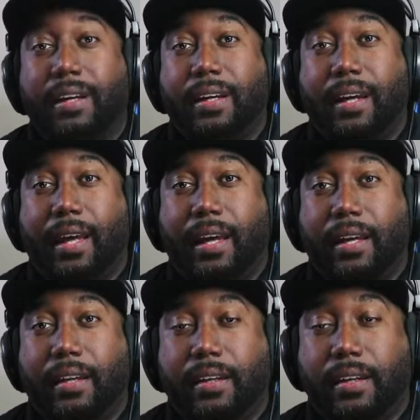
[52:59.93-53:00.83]

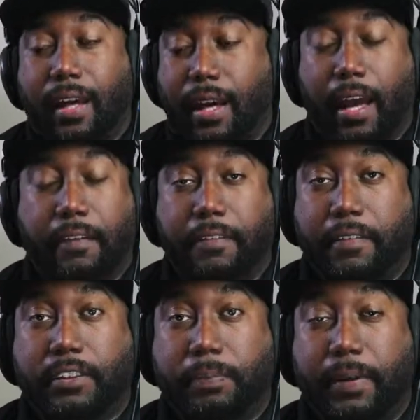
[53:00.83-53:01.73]
and can have
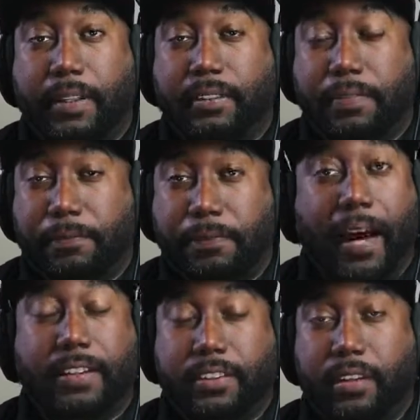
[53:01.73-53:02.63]
speeds
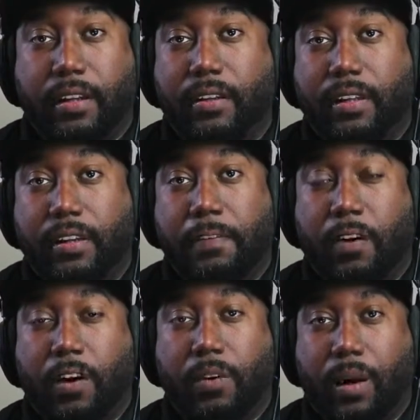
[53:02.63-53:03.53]
faster than even
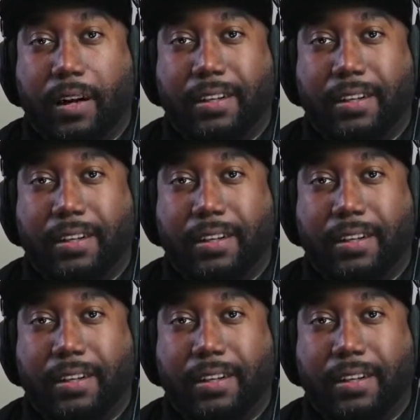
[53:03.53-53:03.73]
hardwired